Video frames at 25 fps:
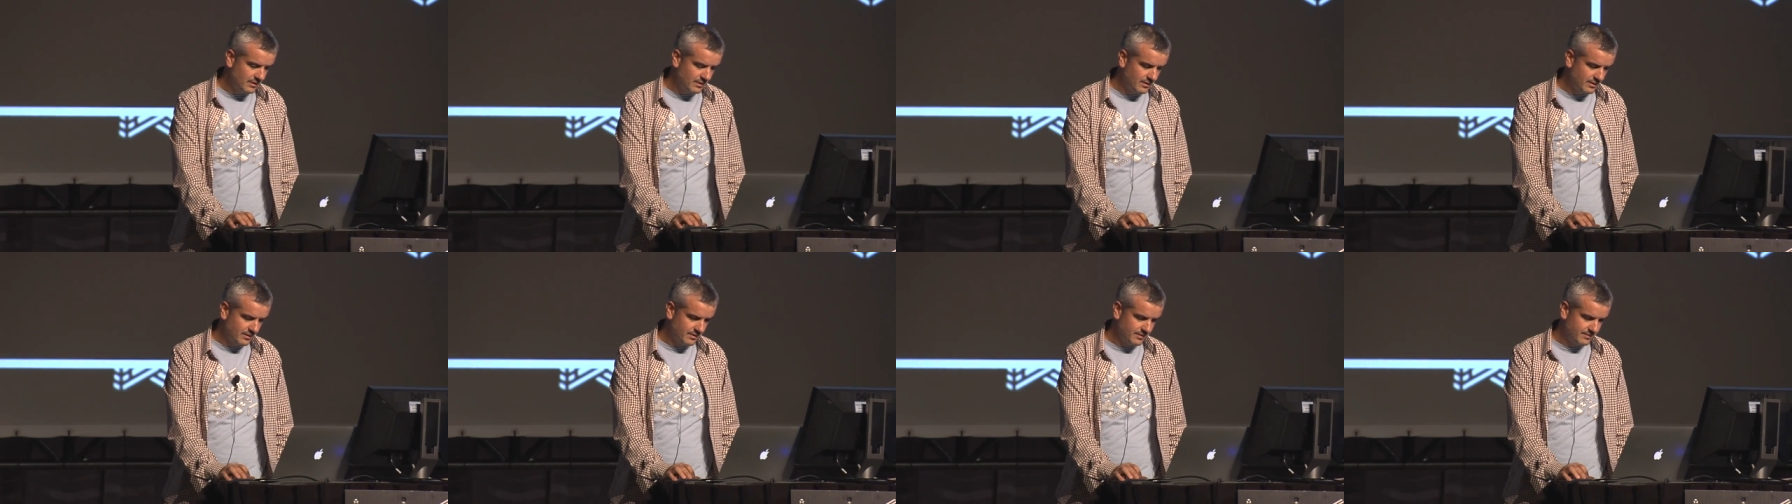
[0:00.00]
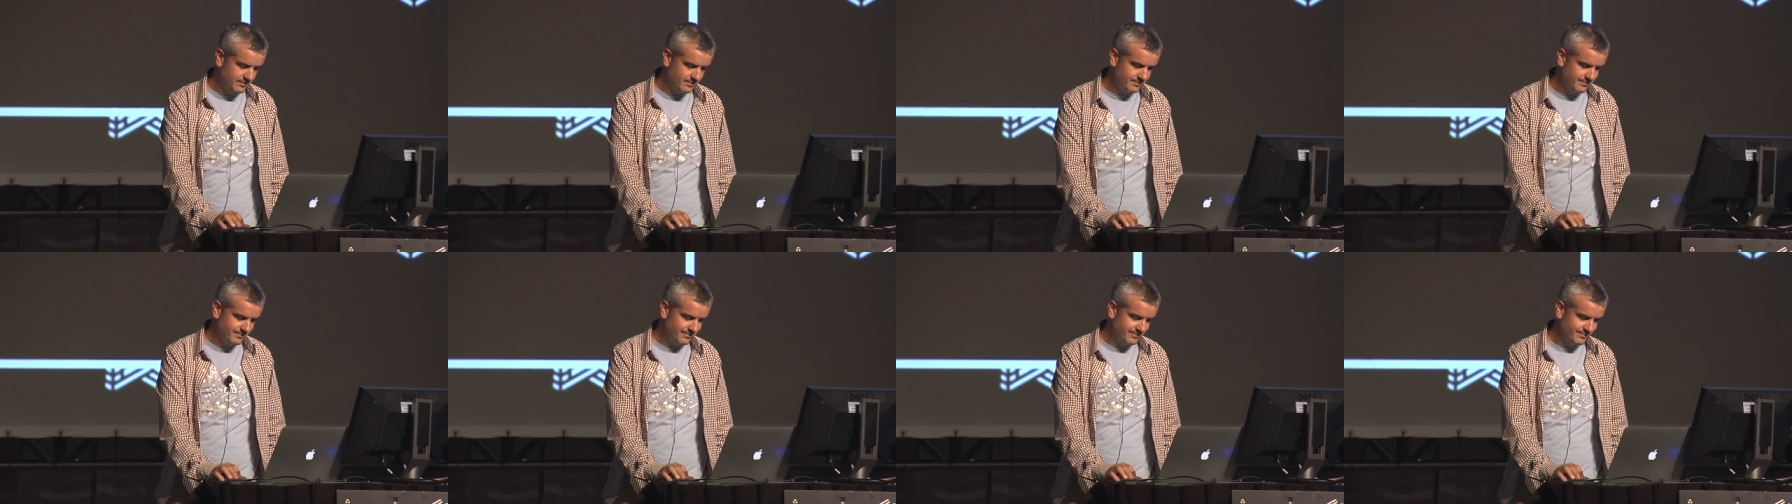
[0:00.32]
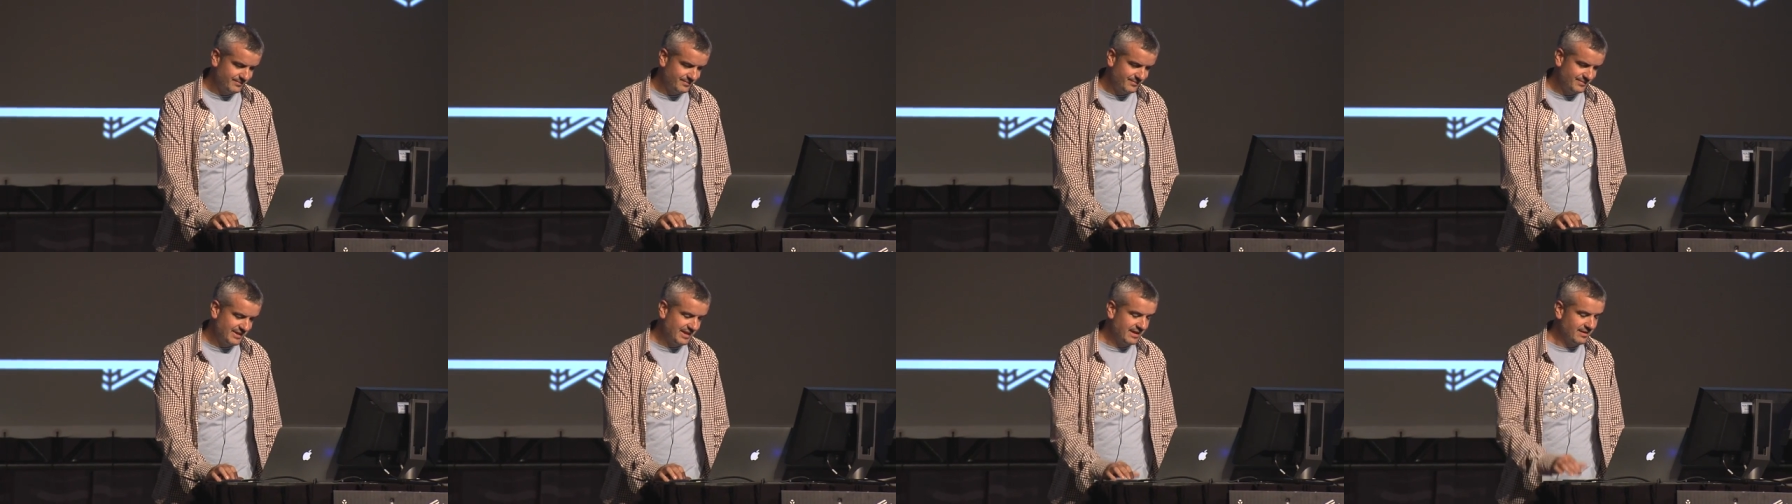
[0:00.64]

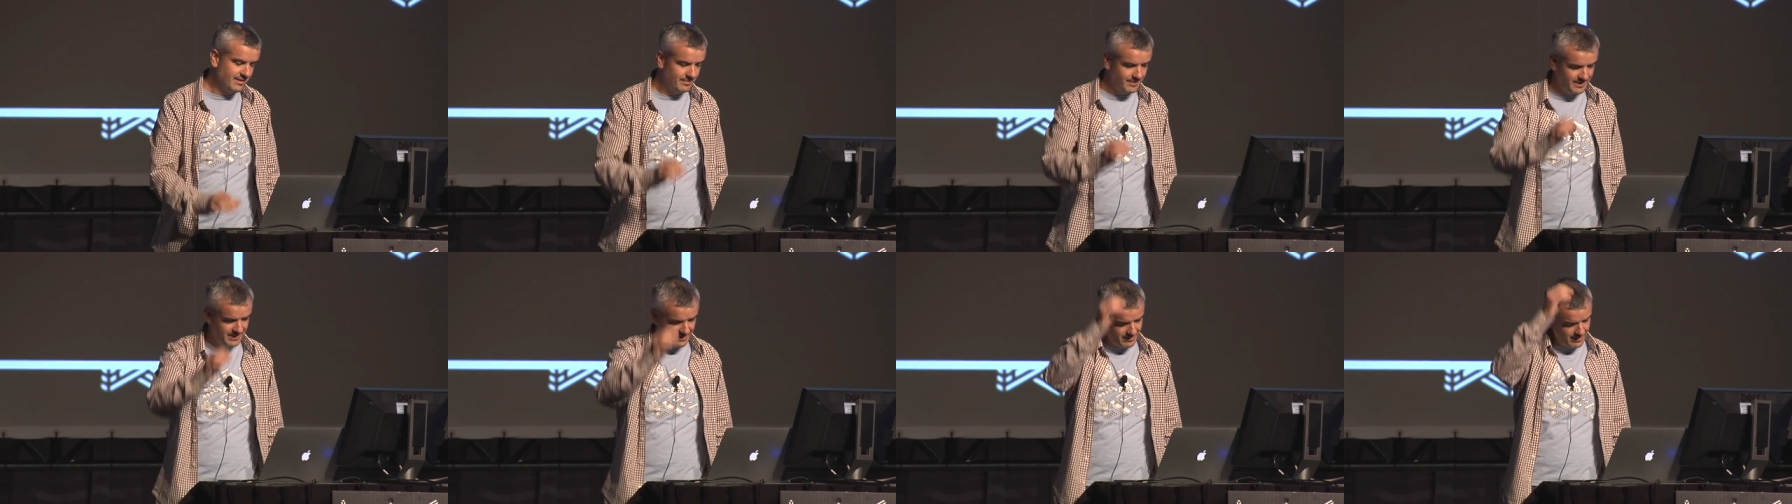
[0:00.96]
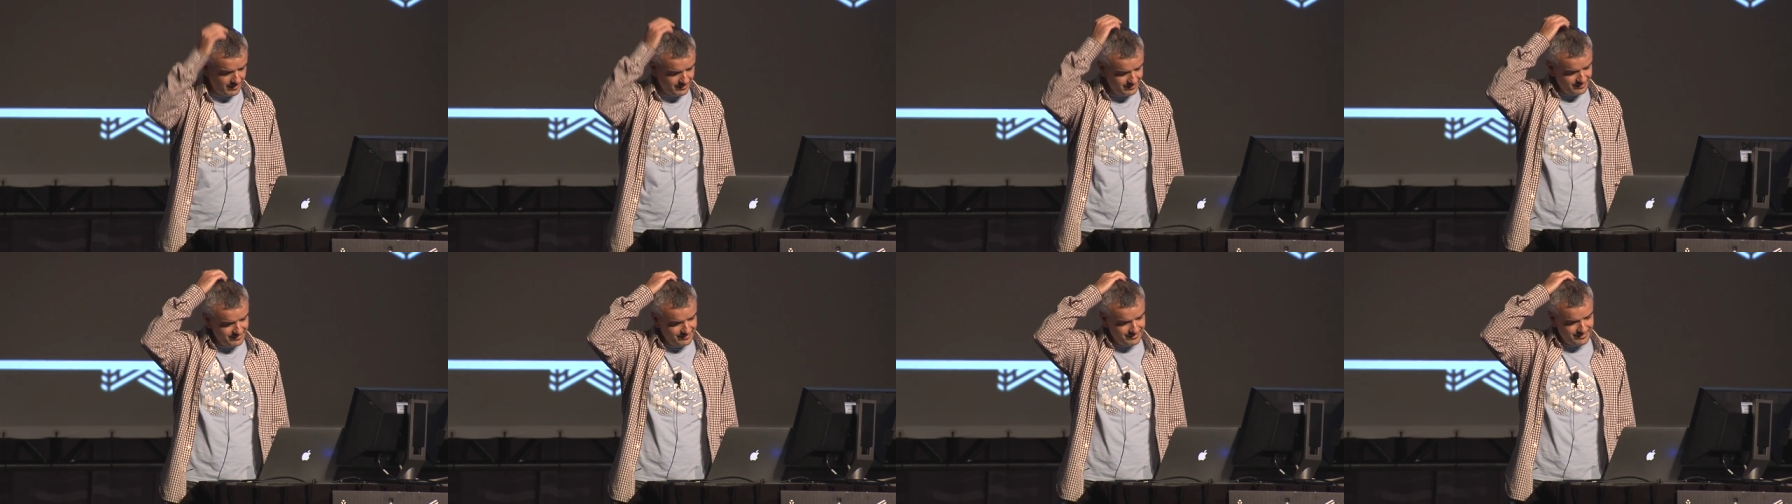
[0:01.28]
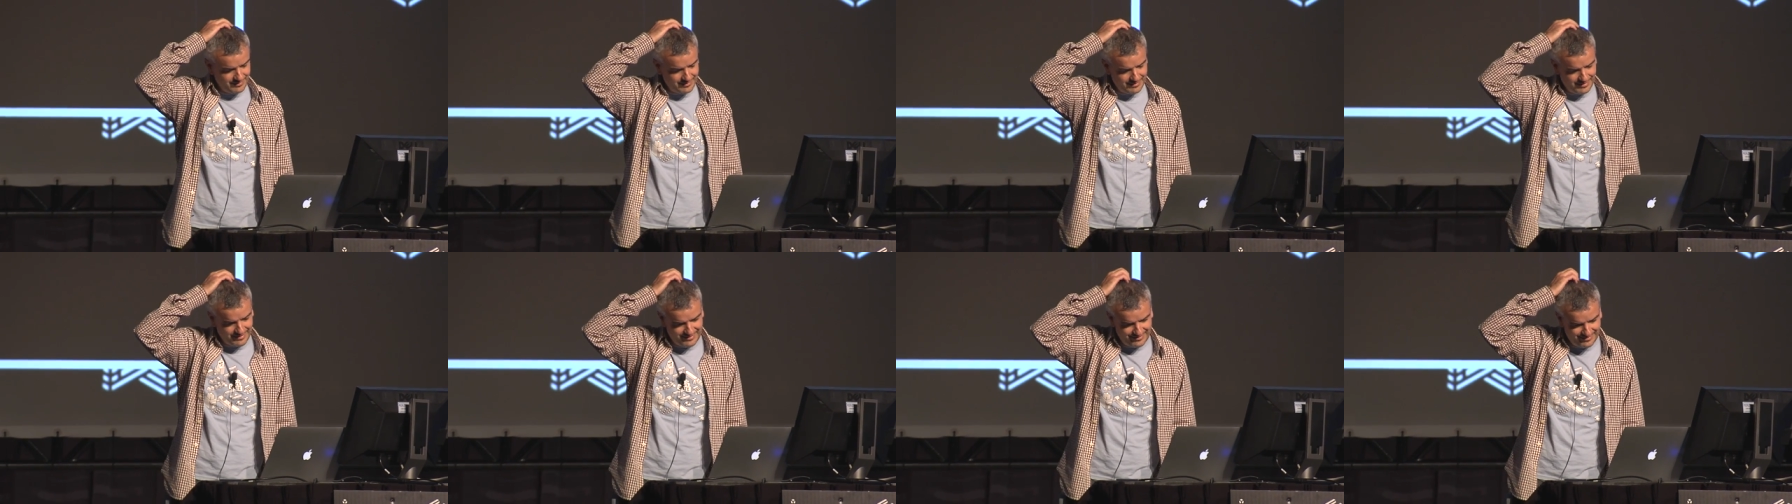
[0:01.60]
Artists
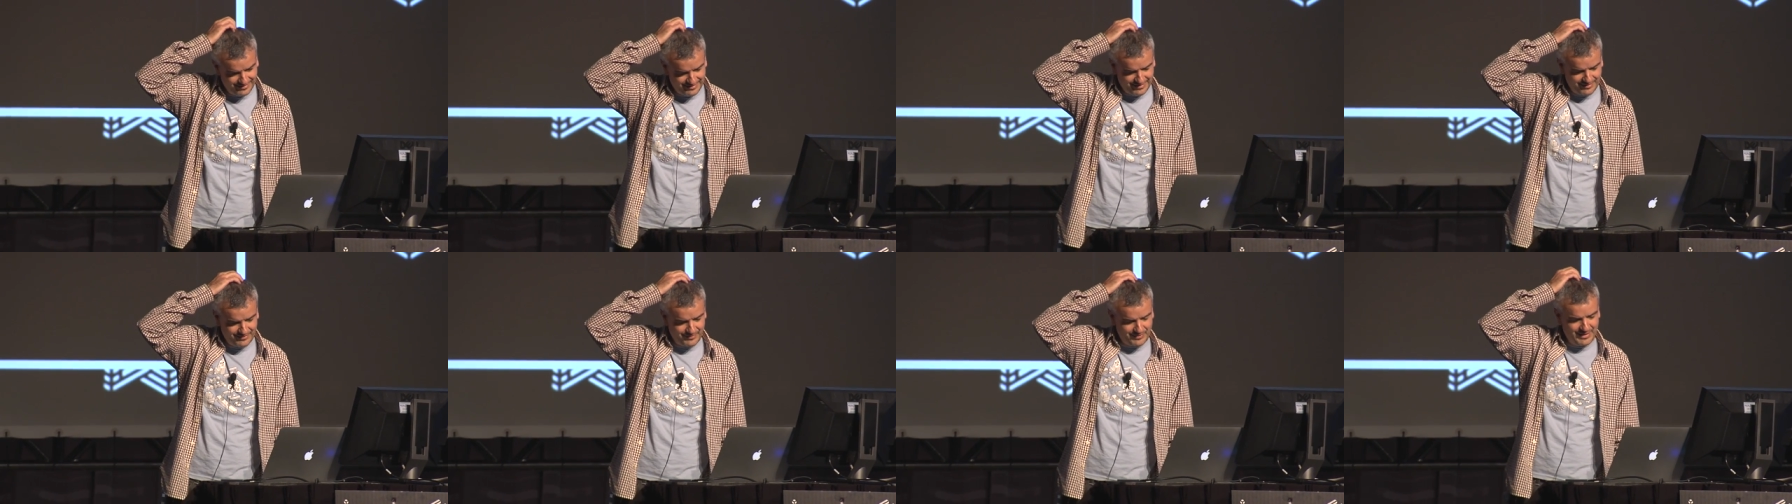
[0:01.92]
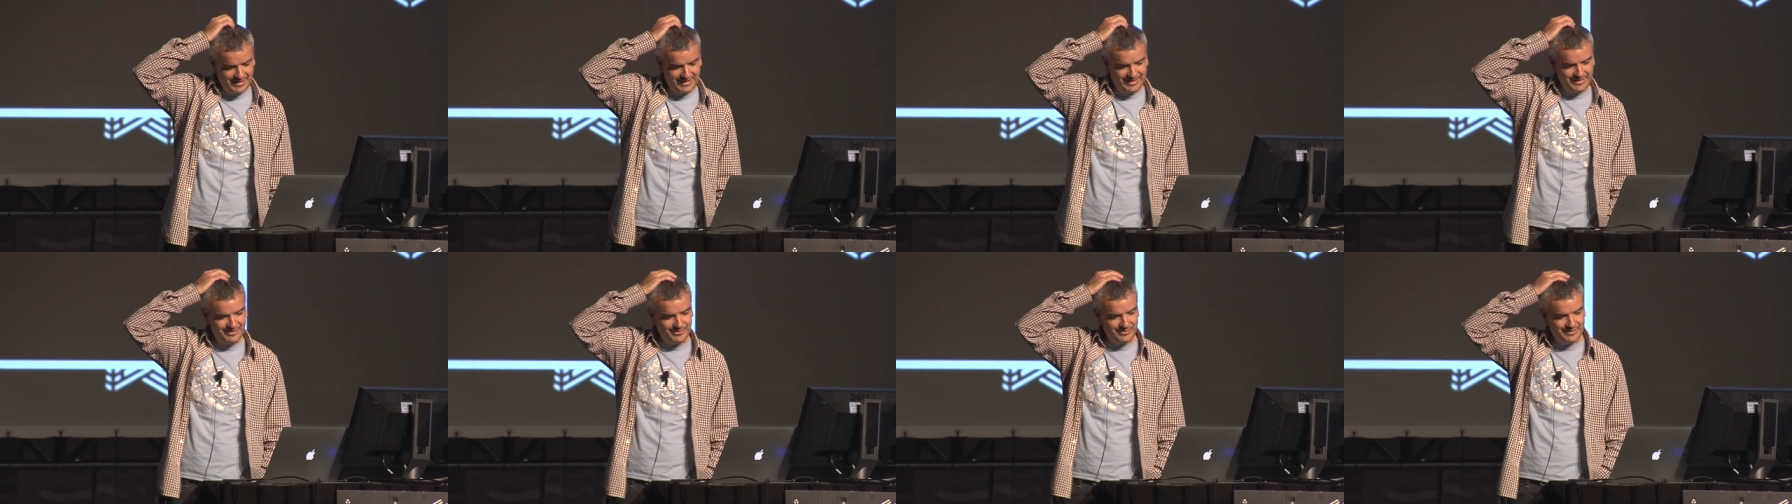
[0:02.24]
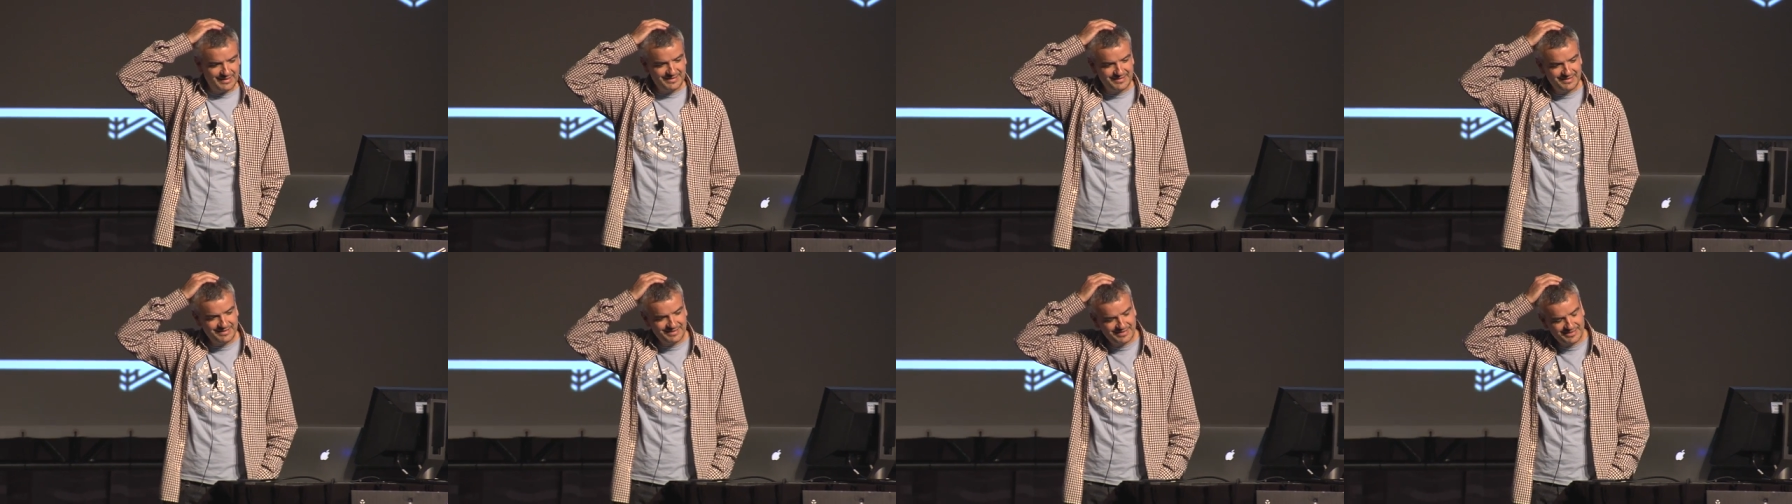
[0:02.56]
are really
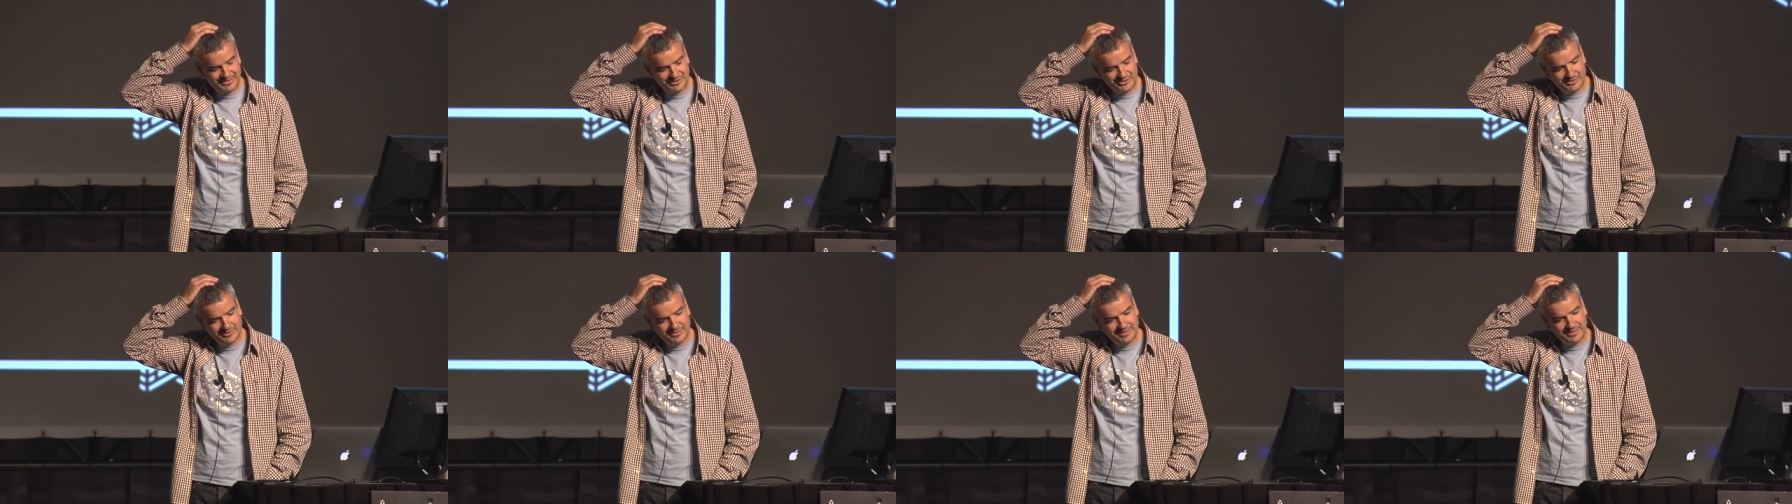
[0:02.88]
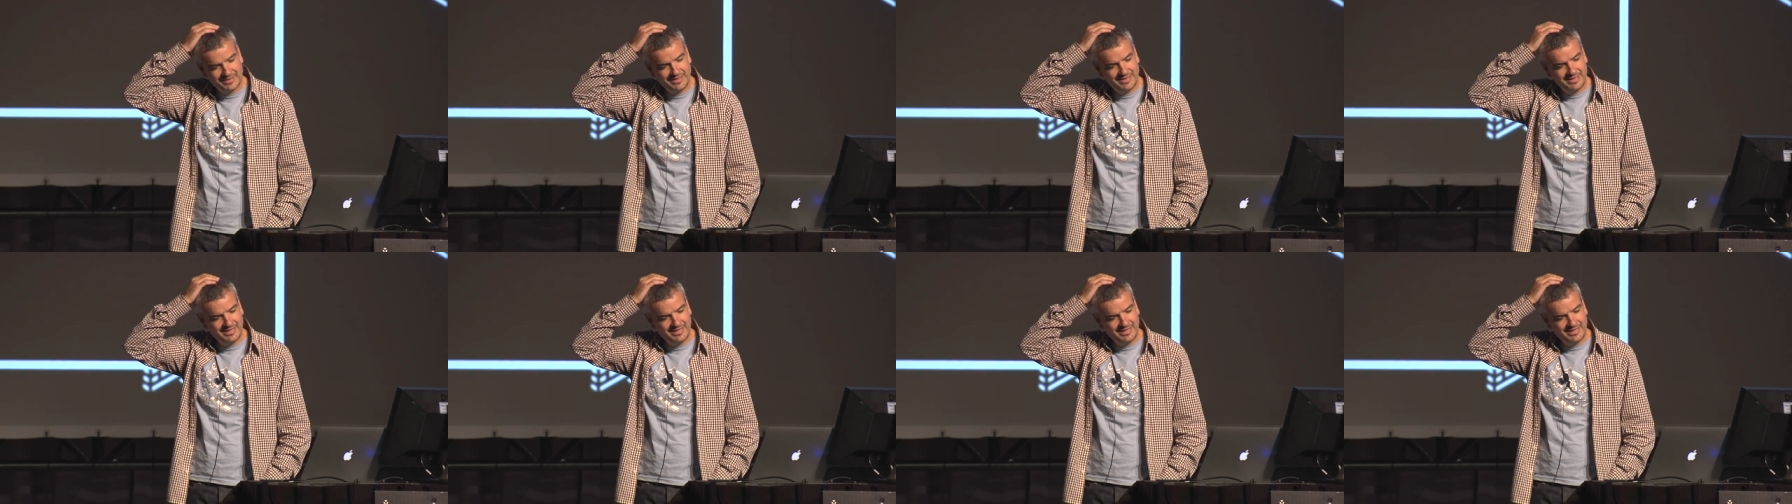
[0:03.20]
interesting, actually.